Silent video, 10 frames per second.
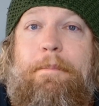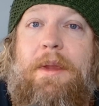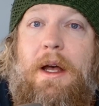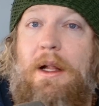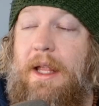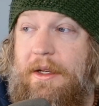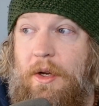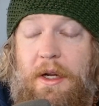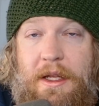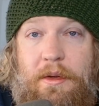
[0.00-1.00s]
uh, like
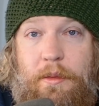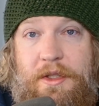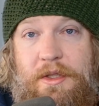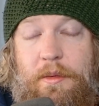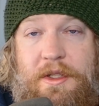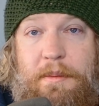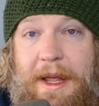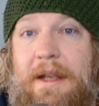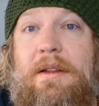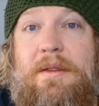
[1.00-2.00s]
Narnia, which which
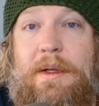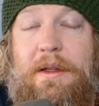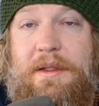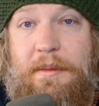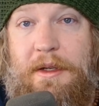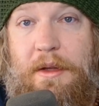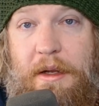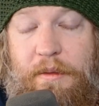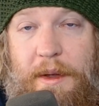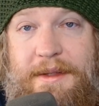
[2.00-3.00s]
abandons realism in a
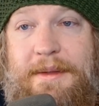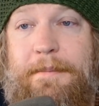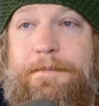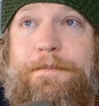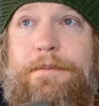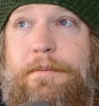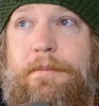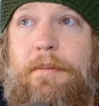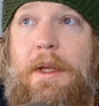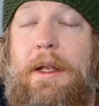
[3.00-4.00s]
lot of ways.
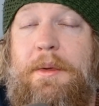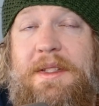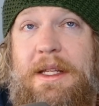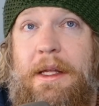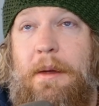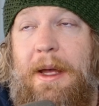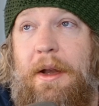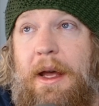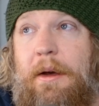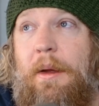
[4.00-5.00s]
And I was thinking
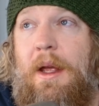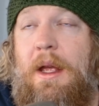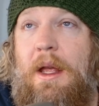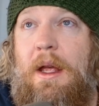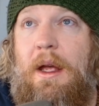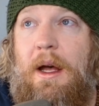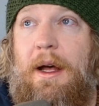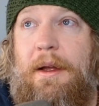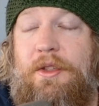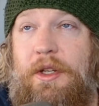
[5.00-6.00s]
about how
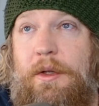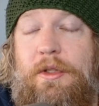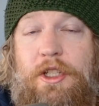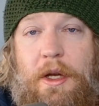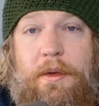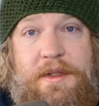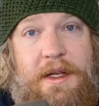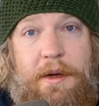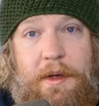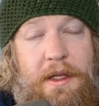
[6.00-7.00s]
uh, two shows
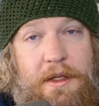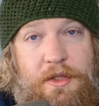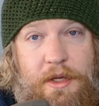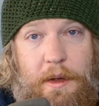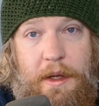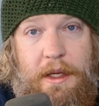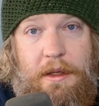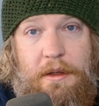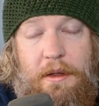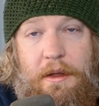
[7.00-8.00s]
that I really
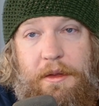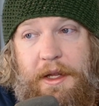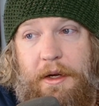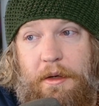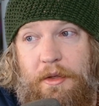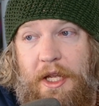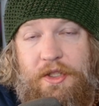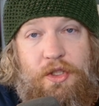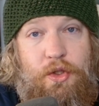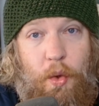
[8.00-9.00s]
enjoy that are
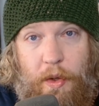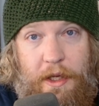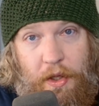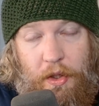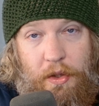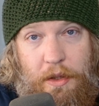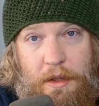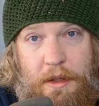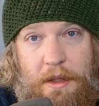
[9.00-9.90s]
historical,